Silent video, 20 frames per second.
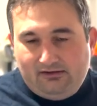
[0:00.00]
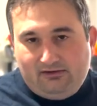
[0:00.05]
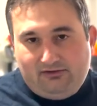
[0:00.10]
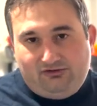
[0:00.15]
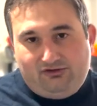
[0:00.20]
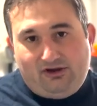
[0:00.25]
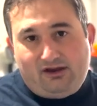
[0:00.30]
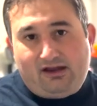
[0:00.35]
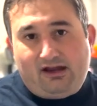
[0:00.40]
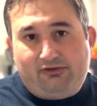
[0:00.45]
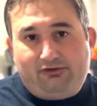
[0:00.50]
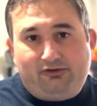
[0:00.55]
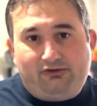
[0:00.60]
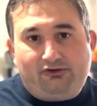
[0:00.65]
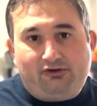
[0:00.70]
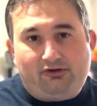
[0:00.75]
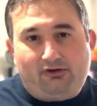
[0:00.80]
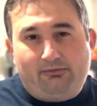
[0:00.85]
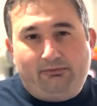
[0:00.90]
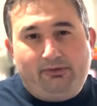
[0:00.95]
Check out the
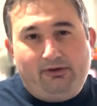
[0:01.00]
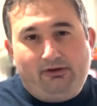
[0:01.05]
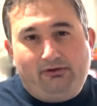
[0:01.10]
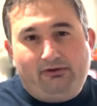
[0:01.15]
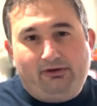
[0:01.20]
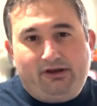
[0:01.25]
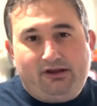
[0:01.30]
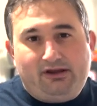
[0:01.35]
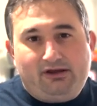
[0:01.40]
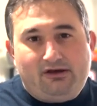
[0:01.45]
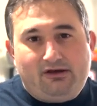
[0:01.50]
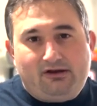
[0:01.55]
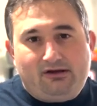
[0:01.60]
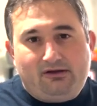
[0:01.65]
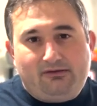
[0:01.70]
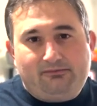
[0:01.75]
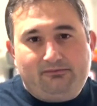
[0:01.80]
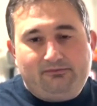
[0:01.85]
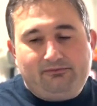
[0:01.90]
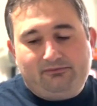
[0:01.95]
durability on
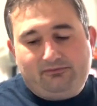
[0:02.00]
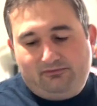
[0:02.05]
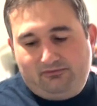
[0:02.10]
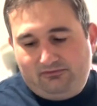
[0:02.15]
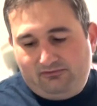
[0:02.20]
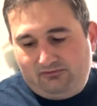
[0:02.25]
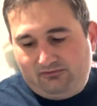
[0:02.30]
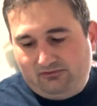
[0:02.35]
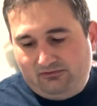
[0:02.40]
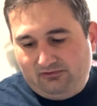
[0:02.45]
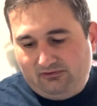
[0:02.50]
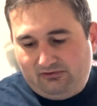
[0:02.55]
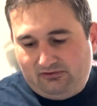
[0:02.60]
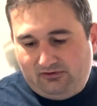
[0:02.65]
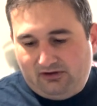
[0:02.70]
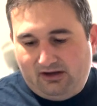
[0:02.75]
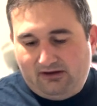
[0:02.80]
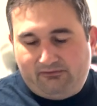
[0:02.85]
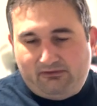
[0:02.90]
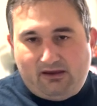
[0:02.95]
them.
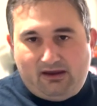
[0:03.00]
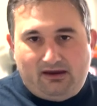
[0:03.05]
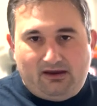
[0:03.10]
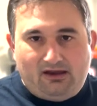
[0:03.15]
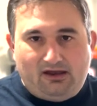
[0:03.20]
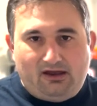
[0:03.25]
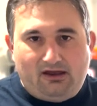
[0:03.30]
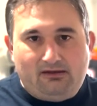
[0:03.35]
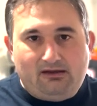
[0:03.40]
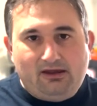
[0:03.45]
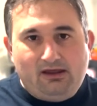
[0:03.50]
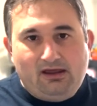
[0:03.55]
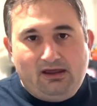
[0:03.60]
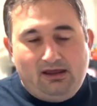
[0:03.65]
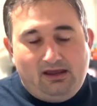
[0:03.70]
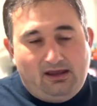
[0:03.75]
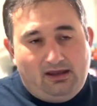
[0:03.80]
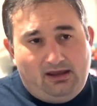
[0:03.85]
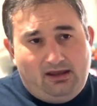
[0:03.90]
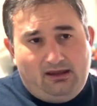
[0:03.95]
See if they uh,
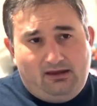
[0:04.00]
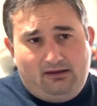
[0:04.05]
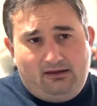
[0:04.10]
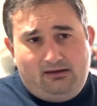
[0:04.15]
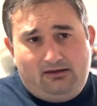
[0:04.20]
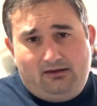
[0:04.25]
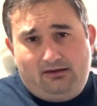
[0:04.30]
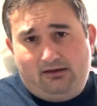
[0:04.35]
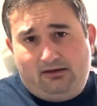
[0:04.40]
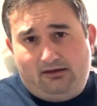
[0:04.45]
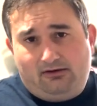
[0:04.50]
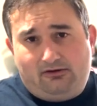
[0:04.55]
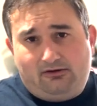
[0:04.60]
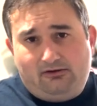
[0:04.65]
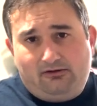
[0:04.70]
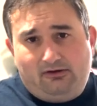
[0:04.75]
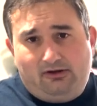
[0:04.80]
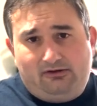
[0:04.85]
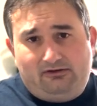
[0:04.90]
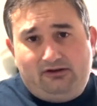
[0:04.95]

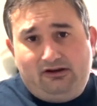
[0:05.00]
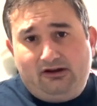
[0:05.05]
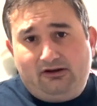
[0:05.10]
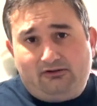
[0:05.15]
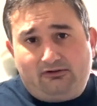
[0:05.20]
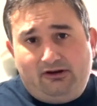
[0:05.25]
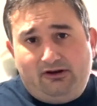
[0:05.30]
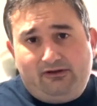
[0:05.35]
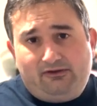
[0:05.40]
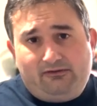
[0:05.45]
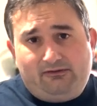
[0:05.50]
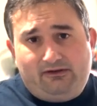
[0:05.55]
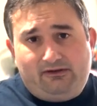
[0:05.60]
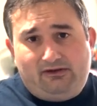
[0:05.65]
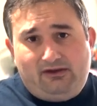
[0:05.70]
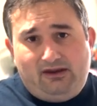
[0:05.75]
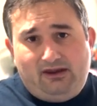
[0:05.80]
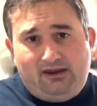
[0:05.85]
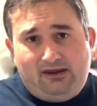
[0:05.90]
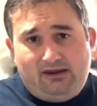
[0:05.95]
uh, decrease
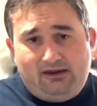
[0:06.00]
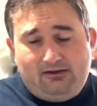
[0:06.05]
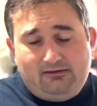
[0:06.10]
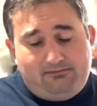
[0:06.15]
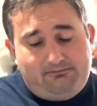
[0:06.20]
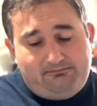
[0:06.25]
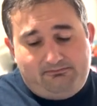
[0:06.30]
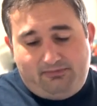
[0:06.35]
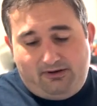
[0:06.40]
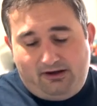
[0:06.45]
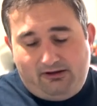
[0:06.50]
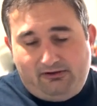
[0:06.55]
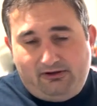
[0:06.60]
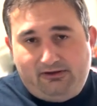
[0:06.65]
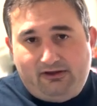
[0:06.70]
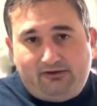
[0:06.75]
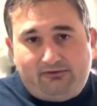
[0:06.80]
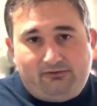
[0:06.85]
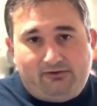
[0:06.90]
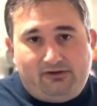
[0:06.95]
fatigue. Apparently
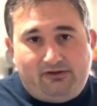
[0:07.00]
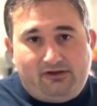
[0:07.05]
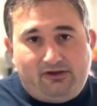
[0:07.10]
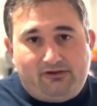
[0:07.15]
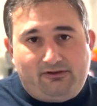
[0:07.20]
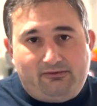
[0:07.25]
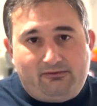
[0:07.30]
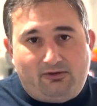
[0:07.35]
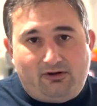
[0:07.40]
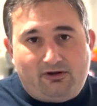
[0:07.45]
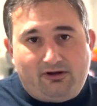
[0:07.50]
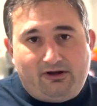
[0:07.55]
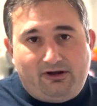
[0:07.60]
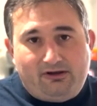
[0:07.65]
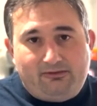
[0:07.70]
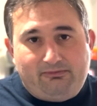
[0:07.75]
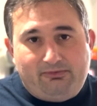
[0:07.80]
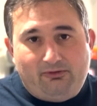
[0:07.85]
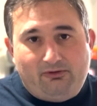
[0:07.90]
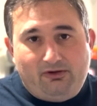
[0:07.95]
that's one of the other
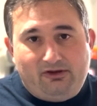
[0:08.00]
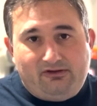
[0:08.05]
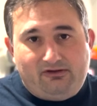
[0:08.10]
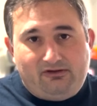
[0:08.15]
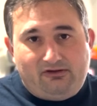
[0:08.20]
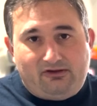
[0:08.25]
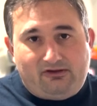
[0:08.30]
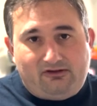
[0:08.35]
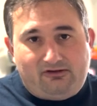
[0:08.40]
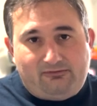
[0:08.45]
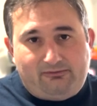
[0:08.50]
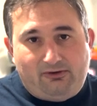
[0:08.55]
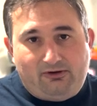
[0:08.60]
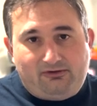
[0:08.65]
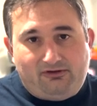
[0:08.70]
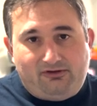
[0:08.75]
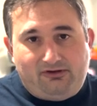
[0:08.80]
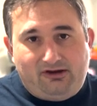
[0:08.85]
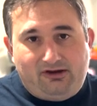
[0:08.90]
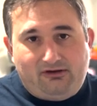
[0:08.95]
marketing points is it's
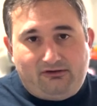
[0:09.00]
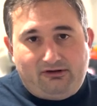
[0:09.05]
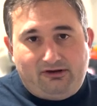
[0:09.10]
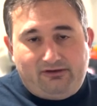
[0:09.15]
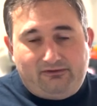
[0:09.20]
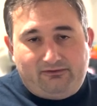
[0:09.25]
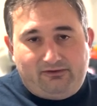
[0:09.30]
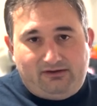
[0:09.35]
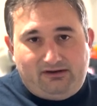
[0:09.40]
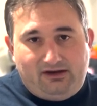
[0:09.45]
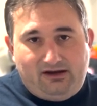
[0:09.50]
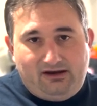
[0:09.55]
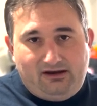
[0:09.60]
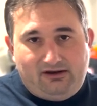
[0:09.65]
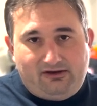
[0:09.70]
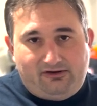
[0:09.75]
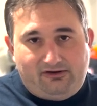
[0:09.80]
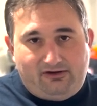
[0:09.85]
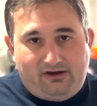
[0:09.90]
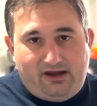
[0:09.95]
supposed to decrease fatigue
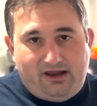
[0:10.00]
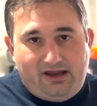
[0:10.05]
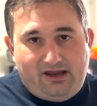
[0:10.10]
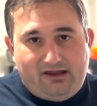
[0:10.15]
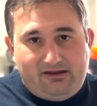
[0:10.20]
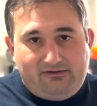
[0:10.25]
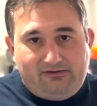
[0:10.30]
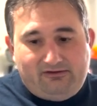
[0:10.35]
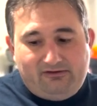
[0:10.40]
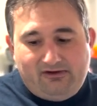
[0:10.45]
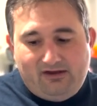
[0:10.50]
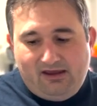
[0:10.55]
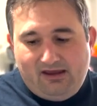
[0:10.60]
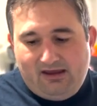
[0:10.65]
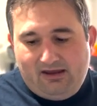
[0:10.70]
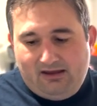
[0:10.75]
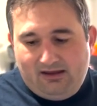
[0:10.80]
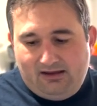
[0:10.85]
in your hands.